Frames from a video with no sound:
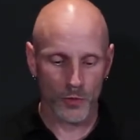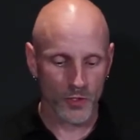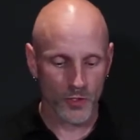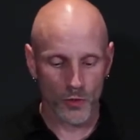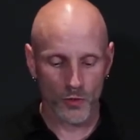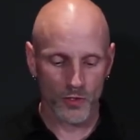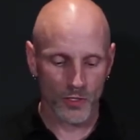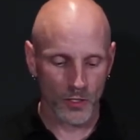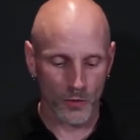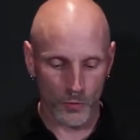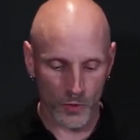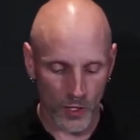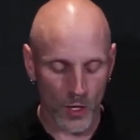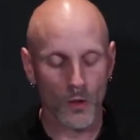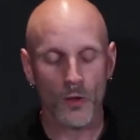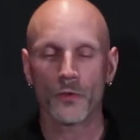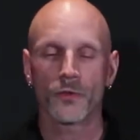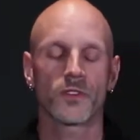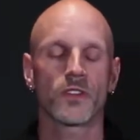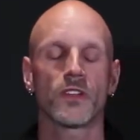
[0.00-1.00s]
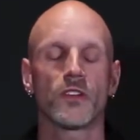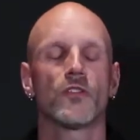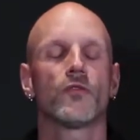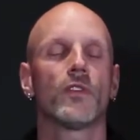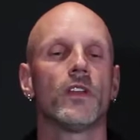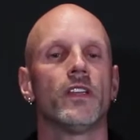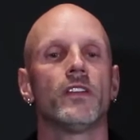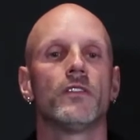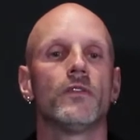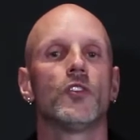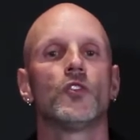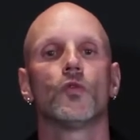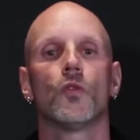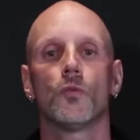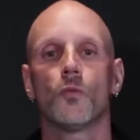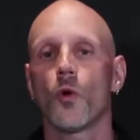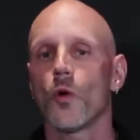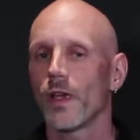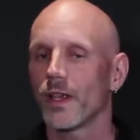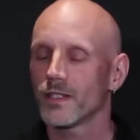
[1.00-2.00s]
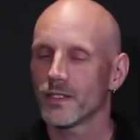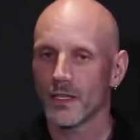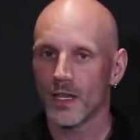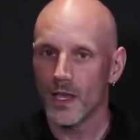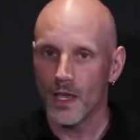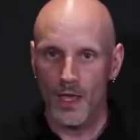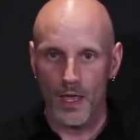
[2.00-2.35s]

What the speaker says: associated with all of those individual points